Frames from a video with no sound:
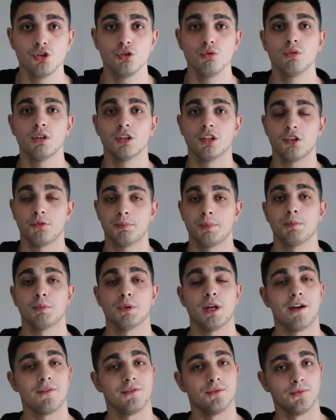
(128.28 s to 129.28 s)
you, a lot of
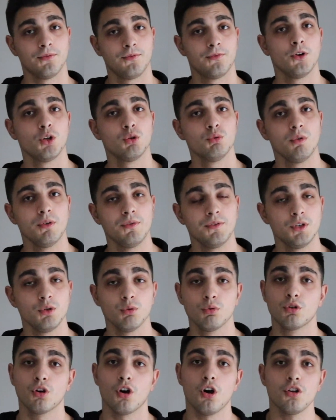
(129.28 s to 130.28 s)
people are having fun with
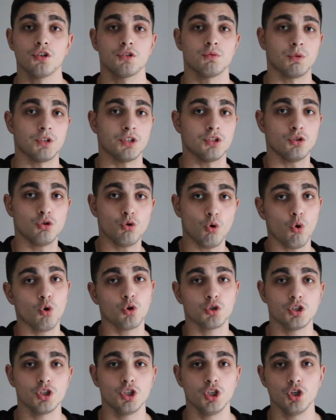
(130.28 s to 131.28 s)
you, girls want to
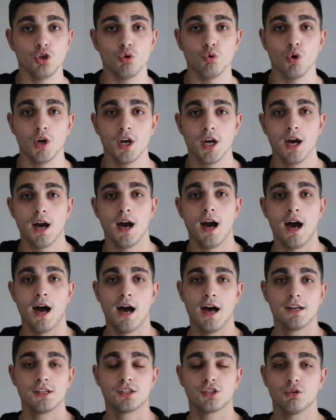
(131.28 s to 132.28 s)
talk to you,
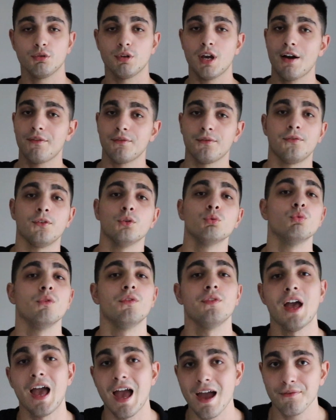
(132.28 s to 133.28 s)
so you're having fun
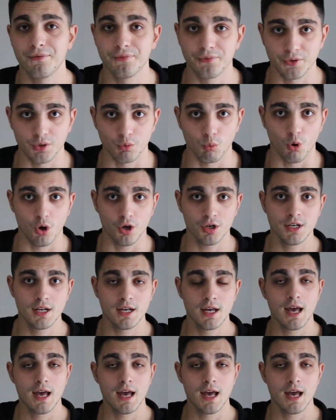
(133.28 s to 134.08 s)
with everyone,